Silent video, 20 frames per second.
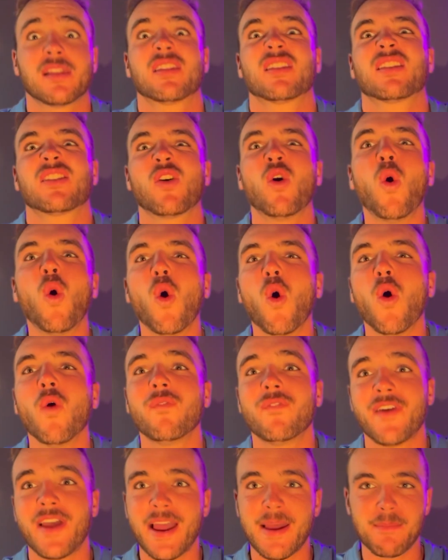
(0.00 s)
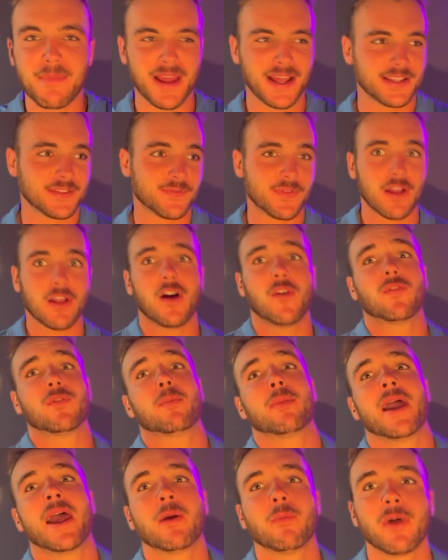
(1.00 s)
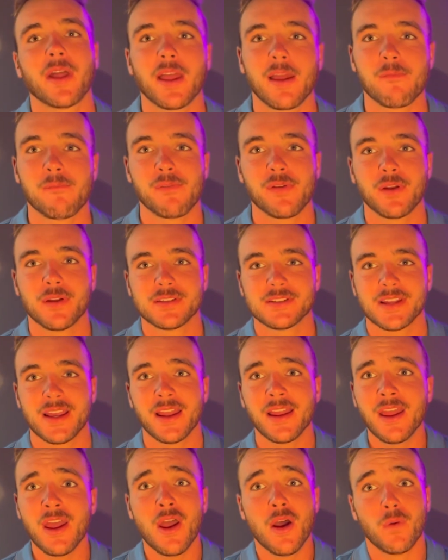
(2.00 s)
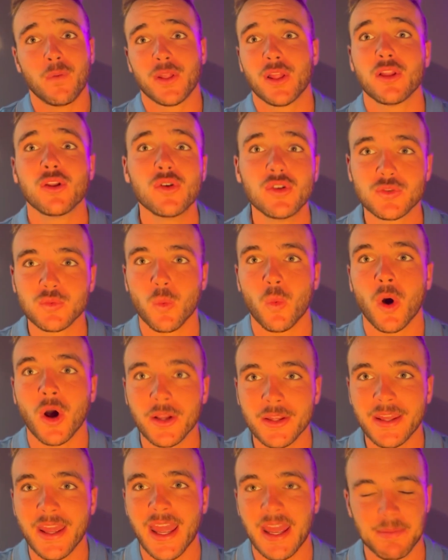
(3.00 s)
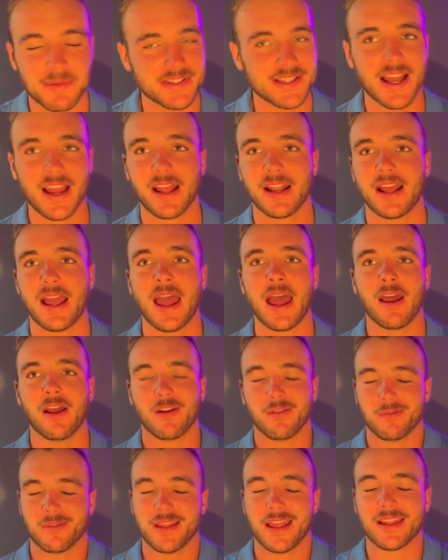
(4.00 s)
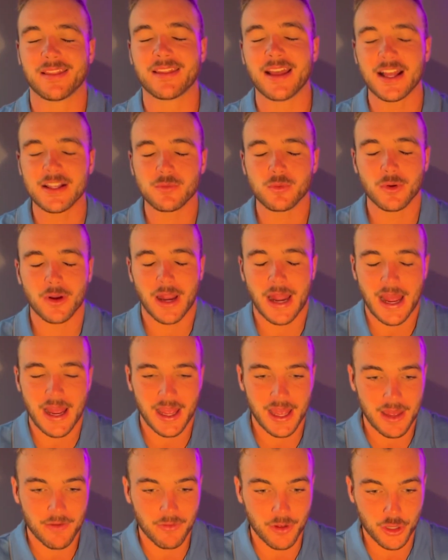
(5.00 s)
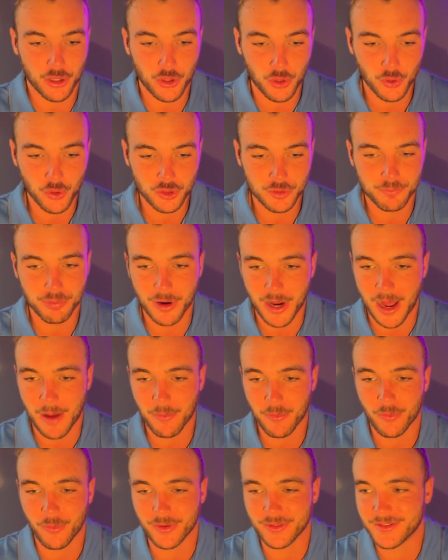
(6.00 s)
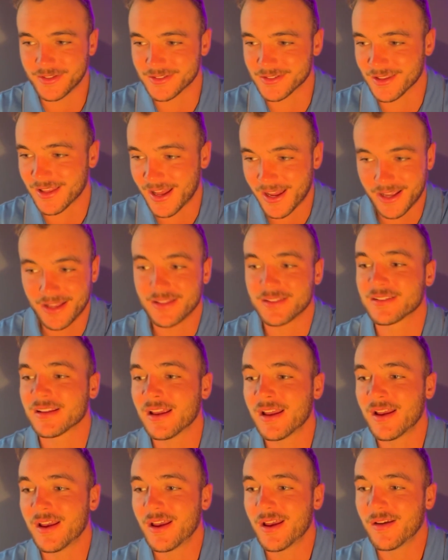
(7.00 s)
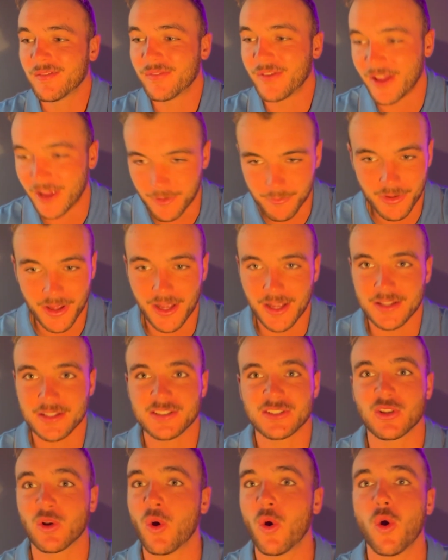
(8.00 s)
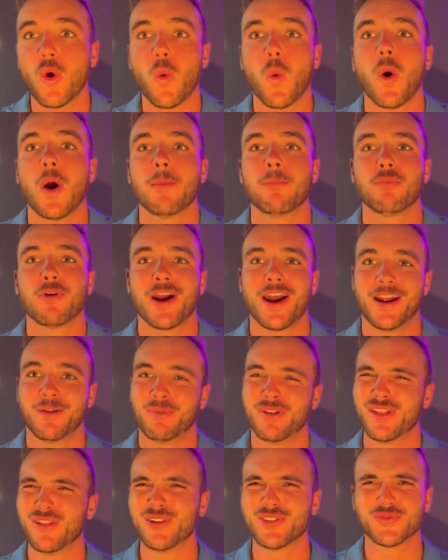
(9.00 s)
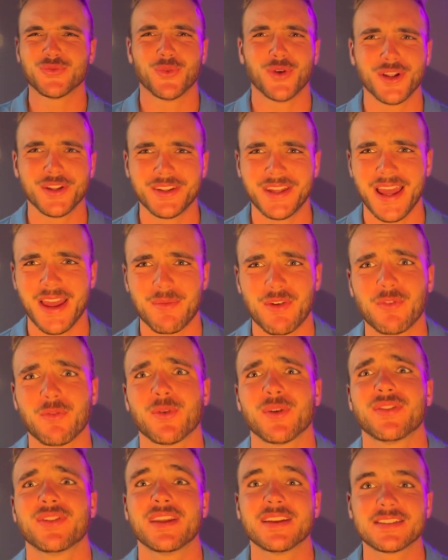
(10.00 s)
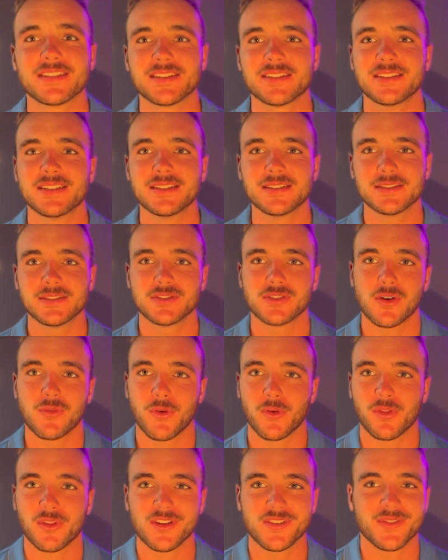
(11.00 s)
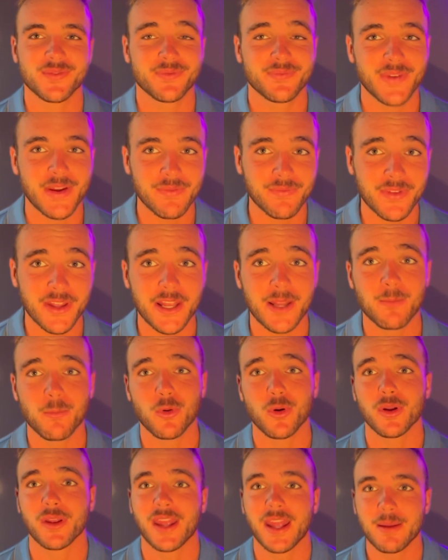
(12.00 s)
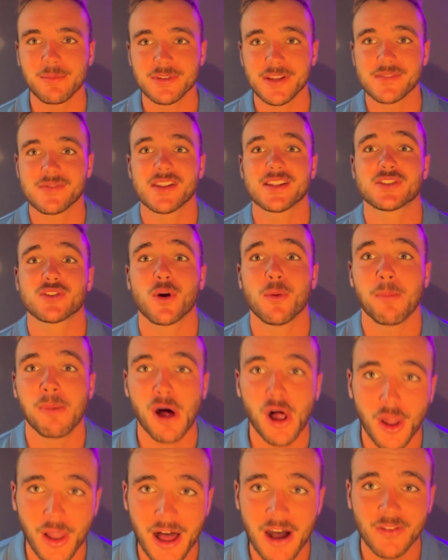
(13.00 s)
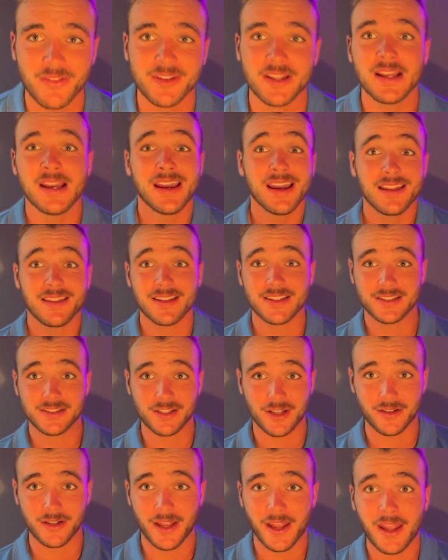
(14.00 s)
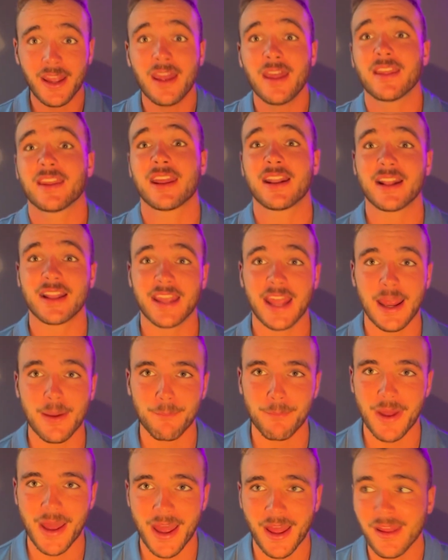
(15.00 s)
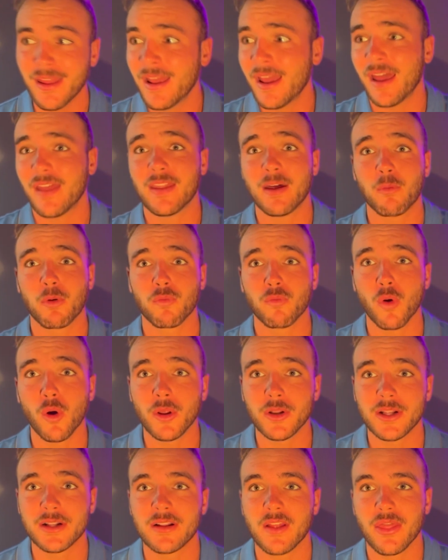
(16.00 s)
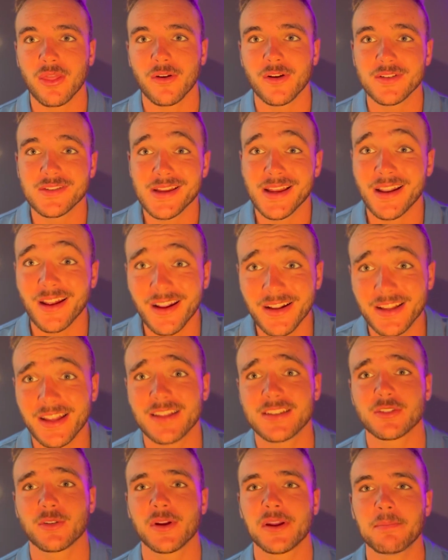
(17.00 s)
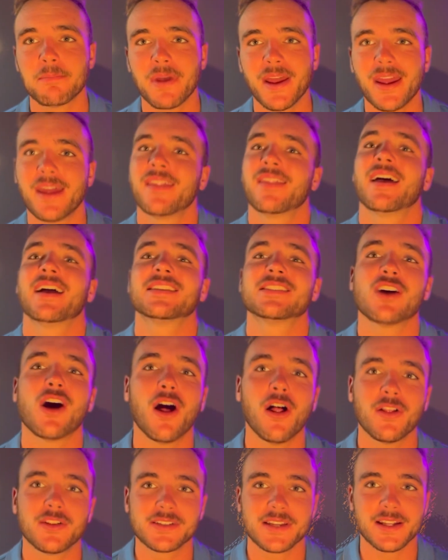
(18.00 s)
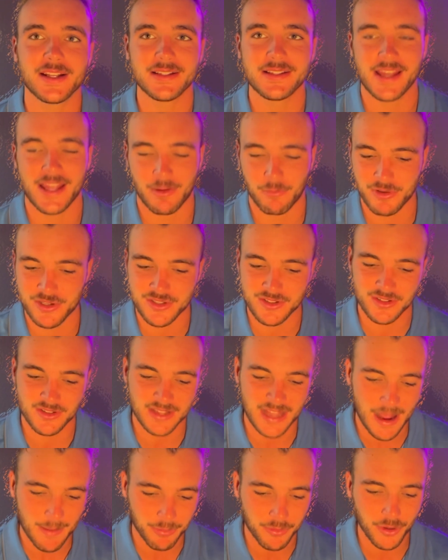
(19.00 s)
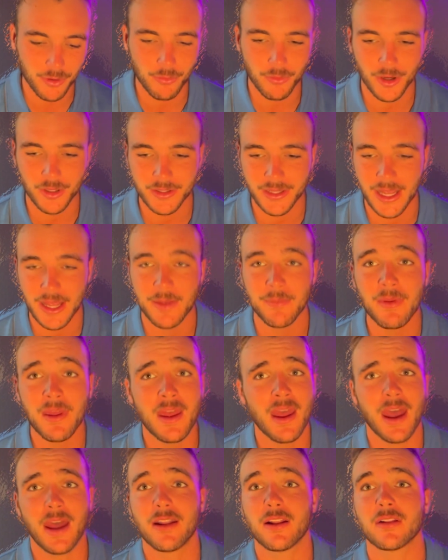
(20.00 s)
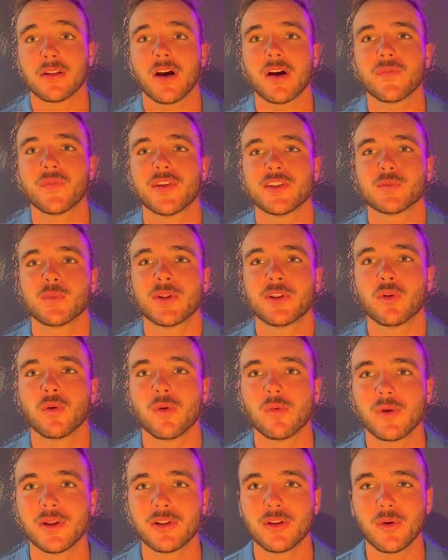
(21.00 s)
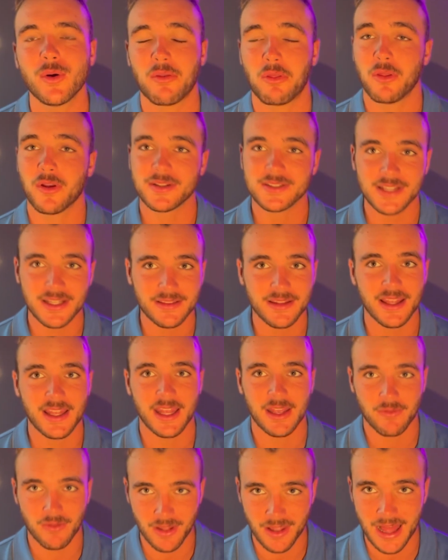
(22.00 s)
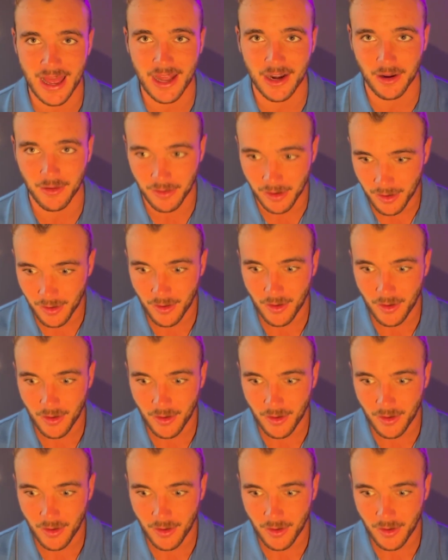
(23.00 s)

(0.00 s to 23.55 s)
the whole fan base fell off the bandwagon, feels like. Well, they lose one game. It's not going to like that's where I have a huge problem with this Lions fan base, the whole one pride. We lose one game, everyone thinks the season's over. There's 15 more games left. Let's go ball out this Sunday, get a game back, and then we're rolling into Thursday night against Green Bay. That's all it's gonna take. We stop their run game, and on offense, we do what we do. It looks like they give a lot up.